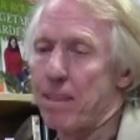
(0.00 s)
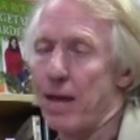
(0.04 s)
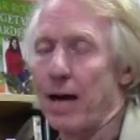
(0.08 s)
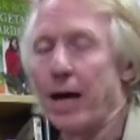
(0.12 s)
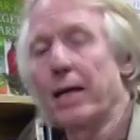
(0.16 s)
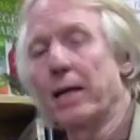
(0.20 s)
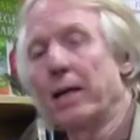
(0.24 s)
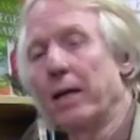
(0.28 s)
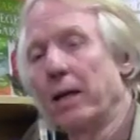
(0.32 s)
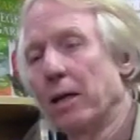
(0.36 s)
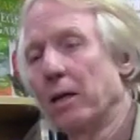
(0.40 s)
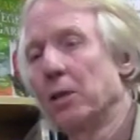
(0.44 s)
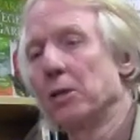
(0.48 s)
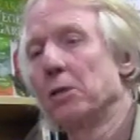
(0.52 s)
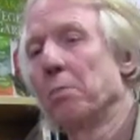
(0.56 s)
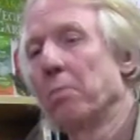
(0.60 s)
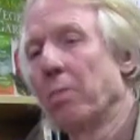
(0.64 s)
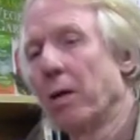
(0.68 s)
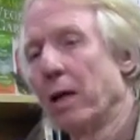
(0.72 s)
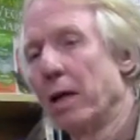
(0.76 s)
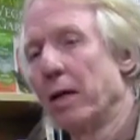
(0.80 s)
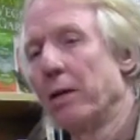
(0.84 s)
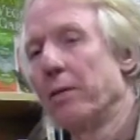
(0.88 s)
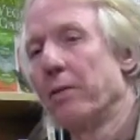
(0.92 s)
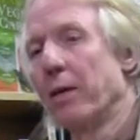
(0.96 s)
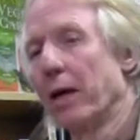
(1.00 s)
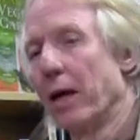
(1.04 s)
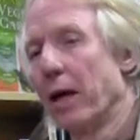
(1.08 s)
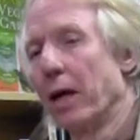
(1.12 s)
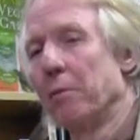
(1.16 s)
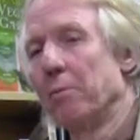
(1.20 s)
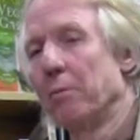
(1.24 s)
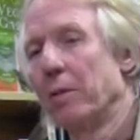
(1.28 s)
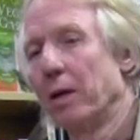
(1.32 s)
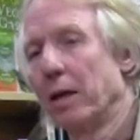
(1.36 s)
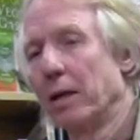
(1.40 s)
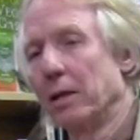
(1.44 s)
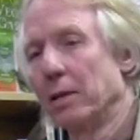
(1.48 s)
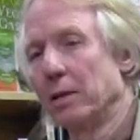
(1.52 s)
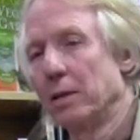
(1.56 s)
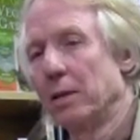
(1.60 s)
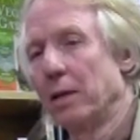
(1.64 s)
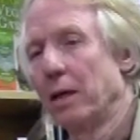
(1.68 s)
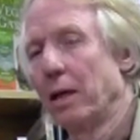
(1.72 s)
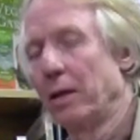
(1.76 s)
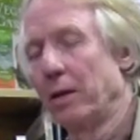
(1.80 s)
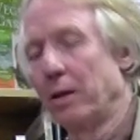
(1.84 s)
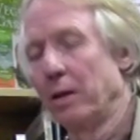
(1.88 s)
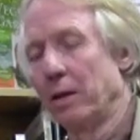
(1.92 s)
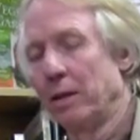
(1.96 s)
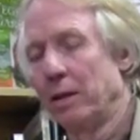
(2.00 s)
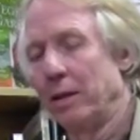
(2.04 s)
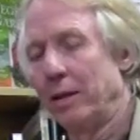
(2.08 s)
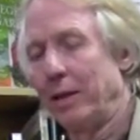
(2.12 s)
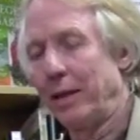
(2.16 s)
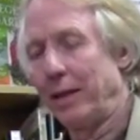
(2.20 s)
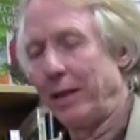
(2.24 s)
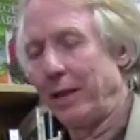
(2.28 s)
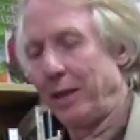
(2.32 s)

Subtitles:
I can't explain that, but I can tell you,